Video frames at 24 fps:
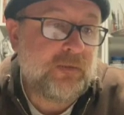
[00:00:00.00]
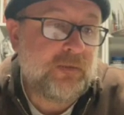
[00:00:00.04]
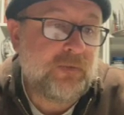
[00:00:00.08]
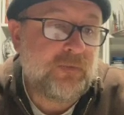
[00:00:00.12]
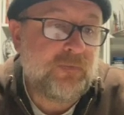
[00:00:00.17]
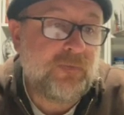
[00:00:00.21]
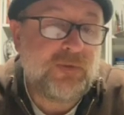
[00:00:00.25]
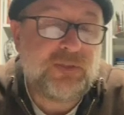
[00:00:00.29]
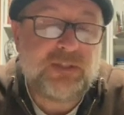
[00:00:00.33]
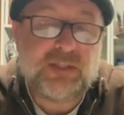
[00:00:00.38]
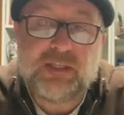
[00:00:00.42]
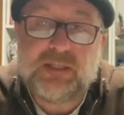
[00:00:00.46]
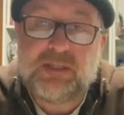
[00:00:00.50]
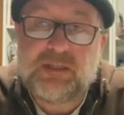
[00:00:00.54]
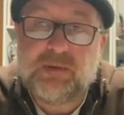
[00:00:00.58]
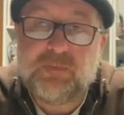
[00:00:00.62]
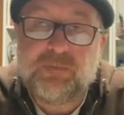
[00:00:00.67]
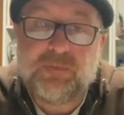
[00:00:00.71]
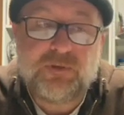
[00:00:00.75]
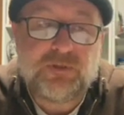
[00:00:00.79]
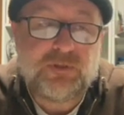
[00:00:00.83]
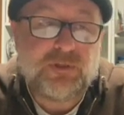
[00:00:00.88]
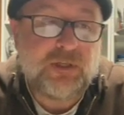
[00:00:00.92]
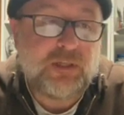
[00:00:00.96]
What's the
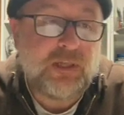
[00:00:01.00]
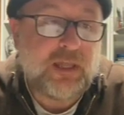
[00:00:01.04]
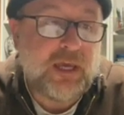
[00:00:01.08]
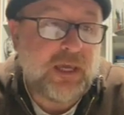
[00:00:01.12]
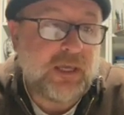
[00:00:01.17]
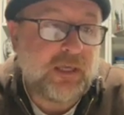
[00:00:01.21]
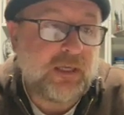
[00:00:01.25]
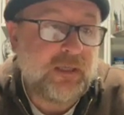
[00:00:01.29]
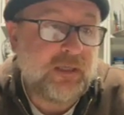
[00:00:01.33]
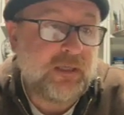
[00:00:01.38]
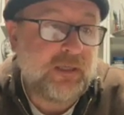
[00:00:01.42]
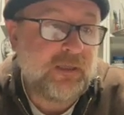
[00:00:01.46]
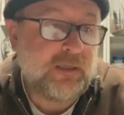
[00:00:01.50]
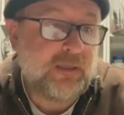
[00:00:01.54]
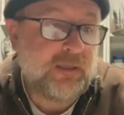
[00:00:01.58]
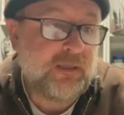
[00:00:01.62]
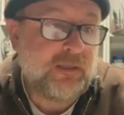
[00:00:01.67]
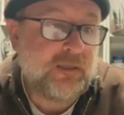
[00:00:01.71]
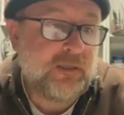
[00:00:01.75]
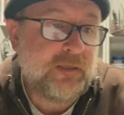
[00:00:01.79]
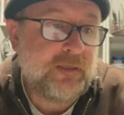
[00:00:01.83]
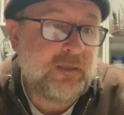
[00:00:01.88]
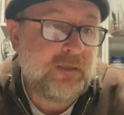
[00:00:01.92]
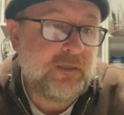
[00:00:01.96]
temperature like?
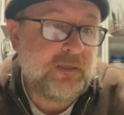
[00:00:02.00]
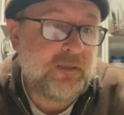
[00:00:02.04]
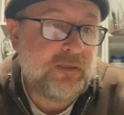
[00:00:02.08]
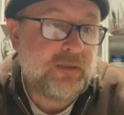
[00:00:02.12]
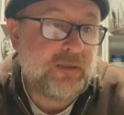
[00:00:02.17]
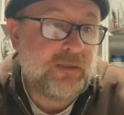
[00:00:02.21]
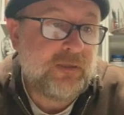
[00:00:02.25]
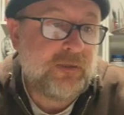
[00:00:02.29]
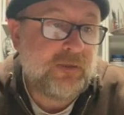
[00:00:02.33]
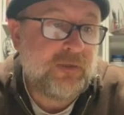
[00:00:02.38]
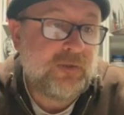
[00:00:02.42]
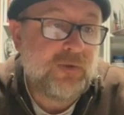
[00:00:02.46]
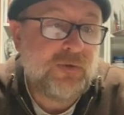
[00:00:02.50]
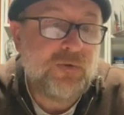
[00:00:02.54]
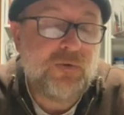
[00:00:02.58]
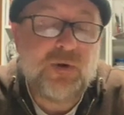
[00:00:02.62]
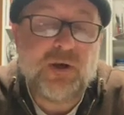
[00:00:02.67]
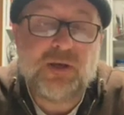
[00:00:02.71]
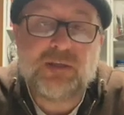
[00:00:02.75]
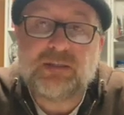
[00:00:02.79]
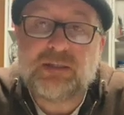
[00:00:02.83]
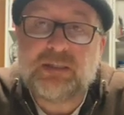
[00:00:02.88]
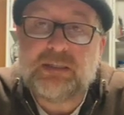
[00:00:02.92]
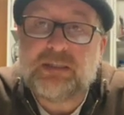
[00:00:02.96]
Who
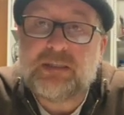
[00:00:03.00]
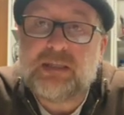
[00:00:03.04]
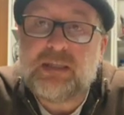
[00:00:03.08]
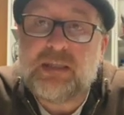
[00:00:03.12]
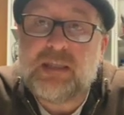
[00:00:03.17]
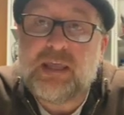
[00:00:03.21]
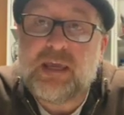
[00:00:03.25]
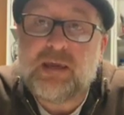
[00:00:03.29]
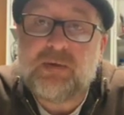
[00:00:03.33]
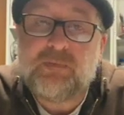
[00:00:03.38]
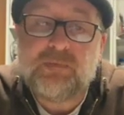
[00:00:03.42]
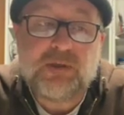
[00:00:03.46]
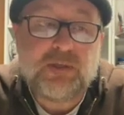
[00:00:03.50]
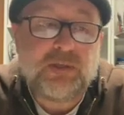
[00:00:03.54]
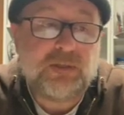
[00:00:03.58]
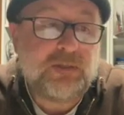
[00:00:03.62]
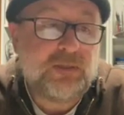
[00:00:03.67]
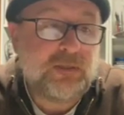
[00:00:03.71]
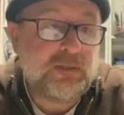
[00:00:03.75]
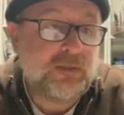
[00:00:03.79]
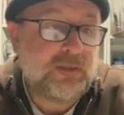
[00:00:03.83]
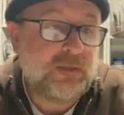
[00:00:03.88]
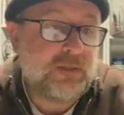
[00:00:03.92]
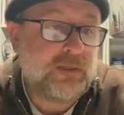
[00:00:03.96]
else is in the image?